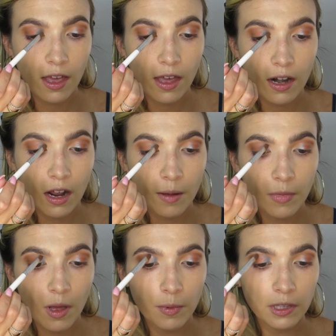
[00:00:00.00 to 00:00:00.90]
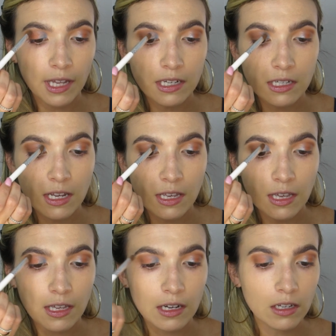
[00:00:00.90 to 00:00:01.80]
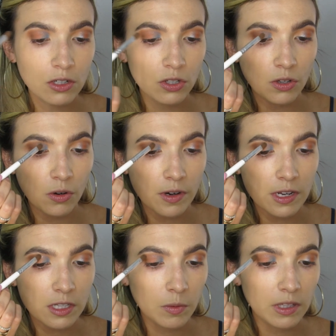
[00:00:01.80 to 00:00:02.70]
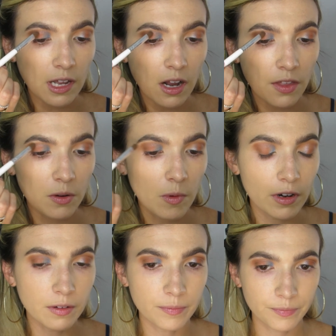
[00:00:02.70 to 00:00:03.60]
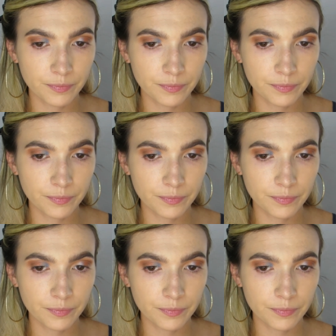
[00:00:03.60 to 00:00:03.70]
And I'm blending it into the crease with that other one.